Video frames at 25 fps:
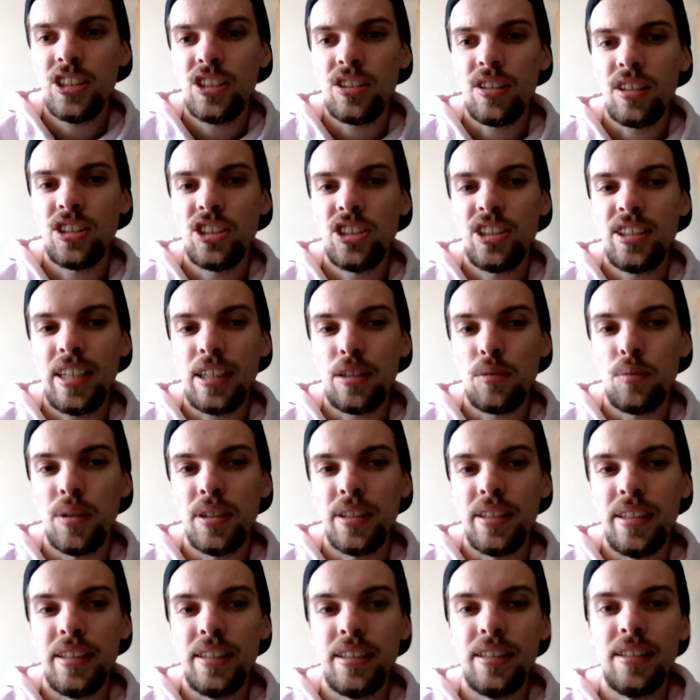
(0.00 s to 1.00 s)
He's gonna set
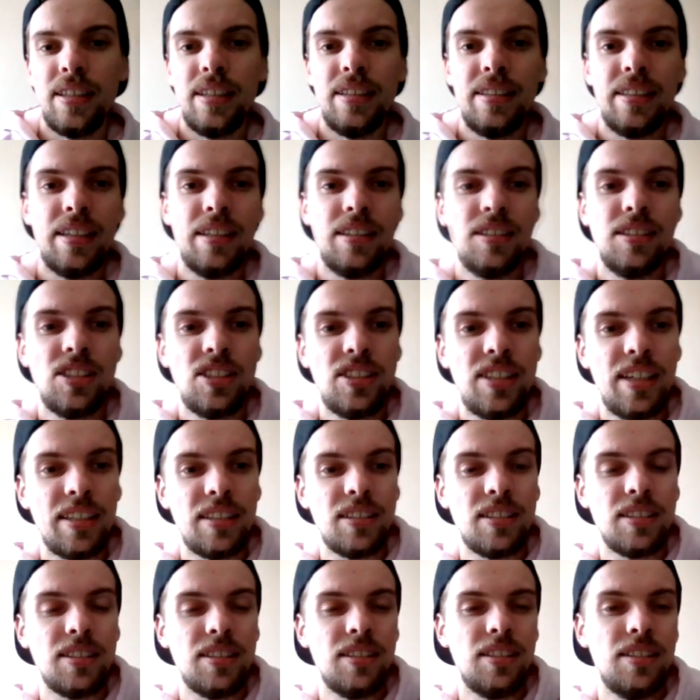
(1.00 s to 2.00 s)
one here and then
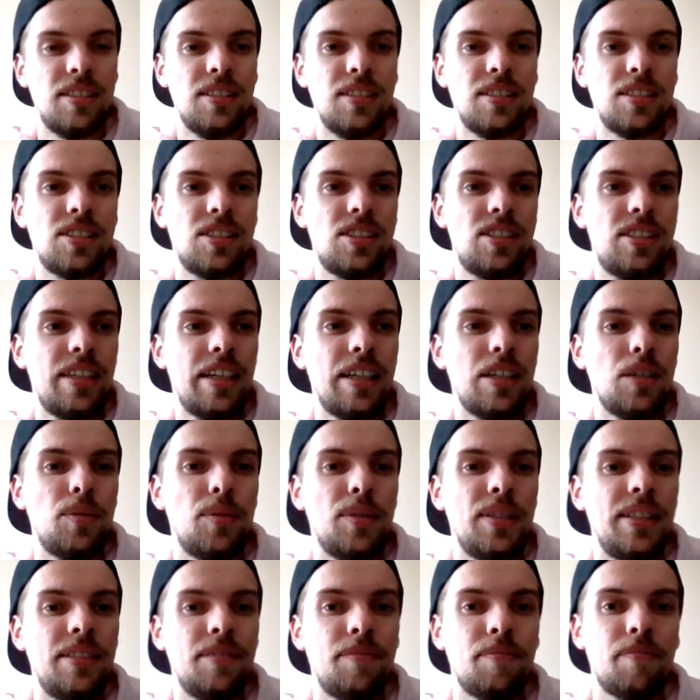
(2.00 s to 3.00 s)
set
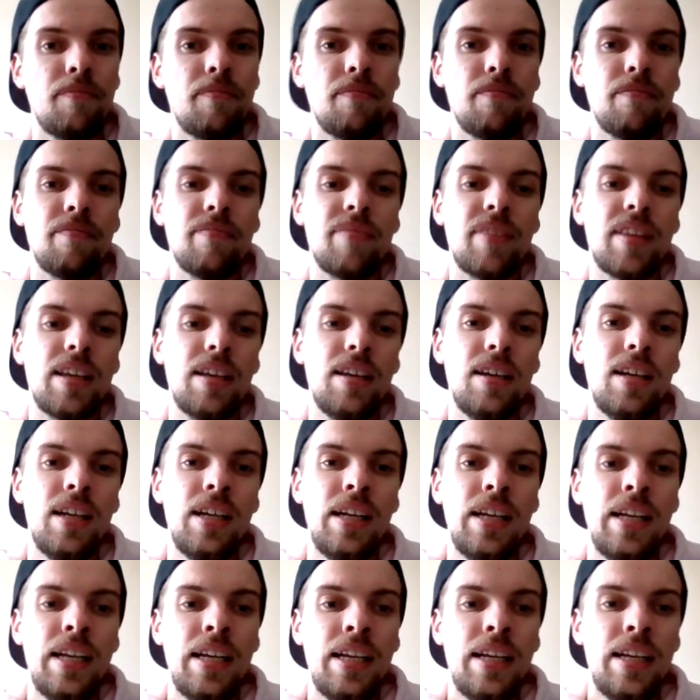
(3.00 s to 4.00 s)
Sanguine
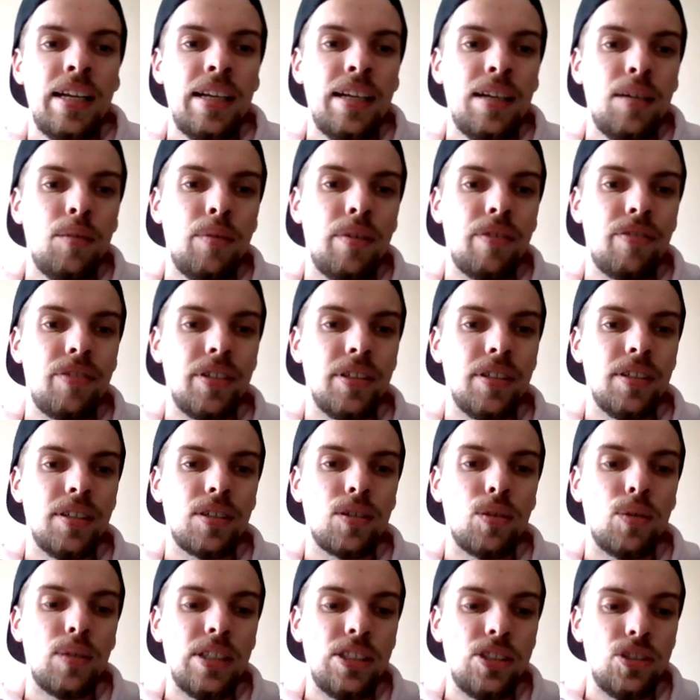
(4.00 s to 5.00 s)
with
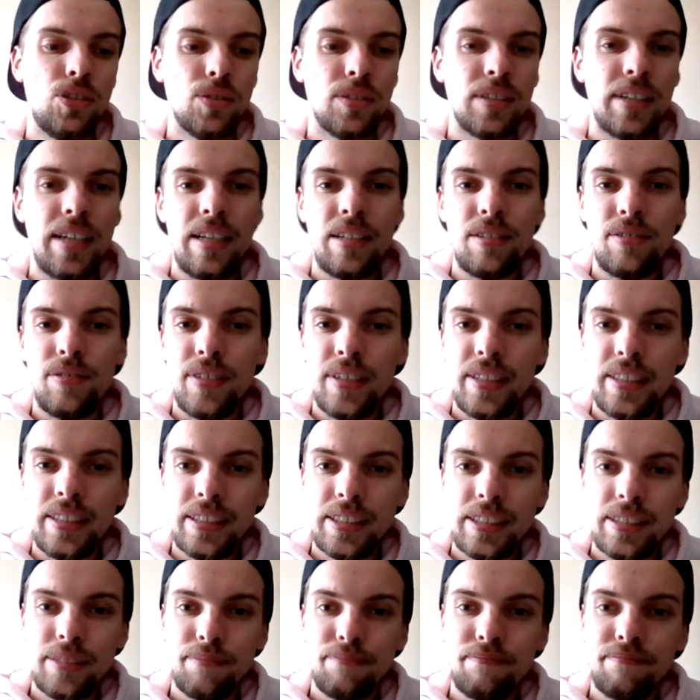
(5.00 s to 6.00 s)
the Conquistador in end
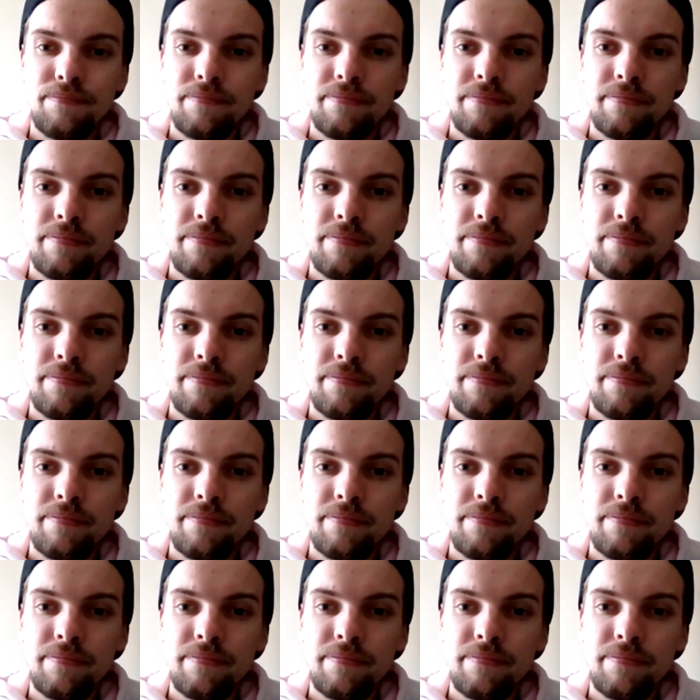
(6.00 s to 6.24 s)
phase.